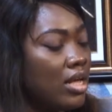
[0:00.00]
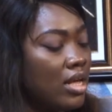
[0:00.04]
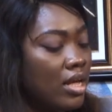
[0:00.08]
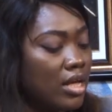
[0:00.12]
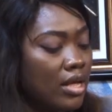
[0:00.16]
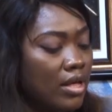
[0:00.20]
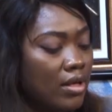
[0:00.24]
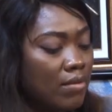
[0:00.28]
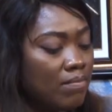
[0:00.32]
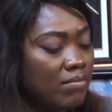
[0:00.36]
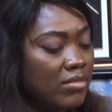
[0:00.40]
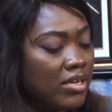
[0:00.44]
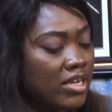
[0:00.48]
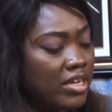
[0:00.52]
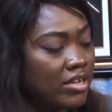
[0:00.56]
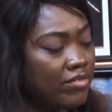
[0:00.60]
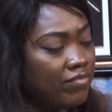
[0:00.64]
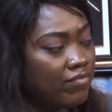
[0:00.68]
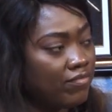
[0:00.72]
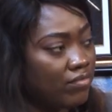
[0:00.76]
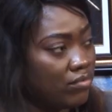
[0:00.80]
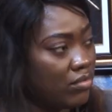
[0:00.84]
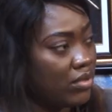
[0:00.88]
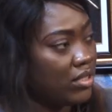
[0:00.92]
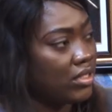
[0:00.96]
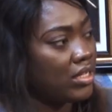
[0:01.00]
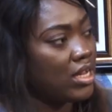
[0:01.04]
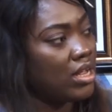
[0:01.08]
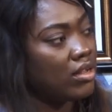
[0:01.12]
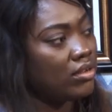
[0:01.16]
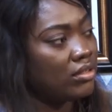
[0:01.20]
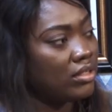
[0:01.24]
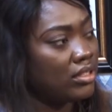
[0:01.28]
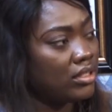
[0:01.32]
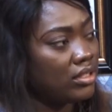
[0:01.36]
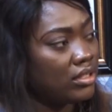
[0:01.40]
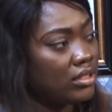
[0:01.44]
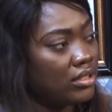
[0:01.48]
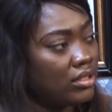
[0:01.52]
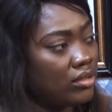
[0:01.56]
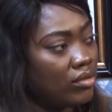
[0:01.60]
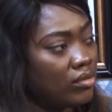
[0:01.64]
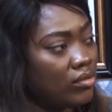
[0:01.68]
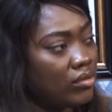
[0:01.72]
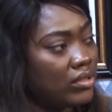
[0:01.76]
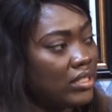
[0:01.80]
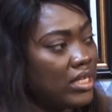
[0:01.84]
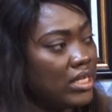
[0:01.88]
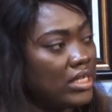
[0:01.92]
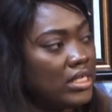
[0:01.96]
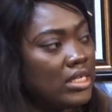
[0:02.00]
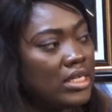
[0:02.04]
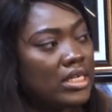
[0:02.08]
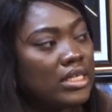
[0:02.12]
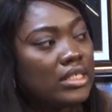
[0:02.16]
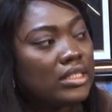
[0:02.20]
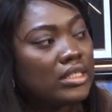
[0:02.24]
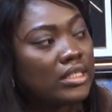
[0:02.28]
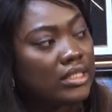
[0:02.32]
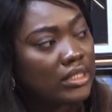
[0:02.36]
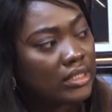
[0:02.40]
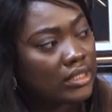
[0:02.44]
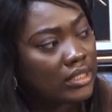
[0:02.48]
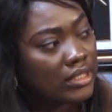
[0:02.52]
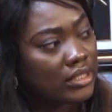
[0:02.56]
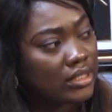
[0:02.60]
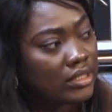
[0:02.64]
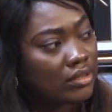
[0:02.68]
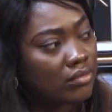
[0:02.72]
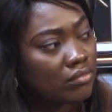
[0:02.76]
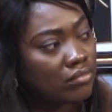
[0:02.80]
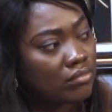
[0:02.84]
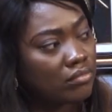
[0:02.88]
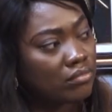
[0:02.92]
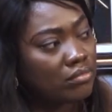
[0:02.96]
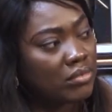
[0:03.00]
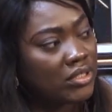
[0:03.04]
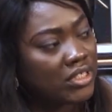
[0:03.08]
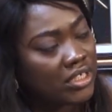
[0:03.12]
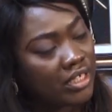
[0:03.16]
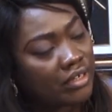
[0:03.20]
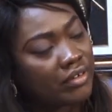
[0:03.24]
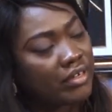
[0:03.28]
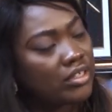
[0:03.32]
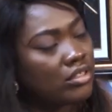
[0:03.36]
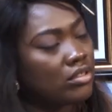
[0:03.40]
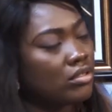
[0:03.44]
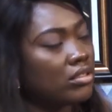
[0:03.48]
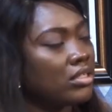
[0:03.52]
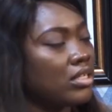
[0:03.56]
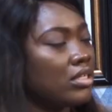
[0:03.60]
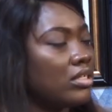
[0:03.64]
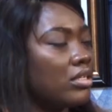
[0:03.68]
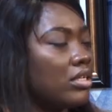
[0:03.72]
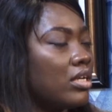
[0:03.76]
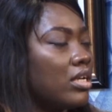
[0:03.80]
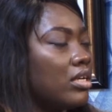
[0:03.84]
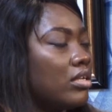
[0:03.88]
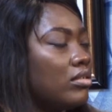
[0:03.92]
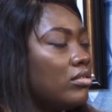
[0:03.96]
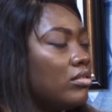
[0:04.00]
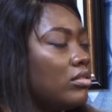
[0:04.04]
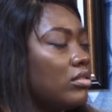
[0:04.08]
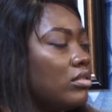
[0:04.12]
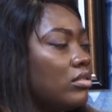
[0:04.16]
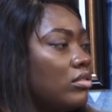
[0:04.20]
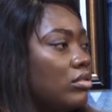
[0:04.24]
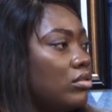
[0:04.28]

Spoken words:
live without this, or they need this? Which areas do you think they can?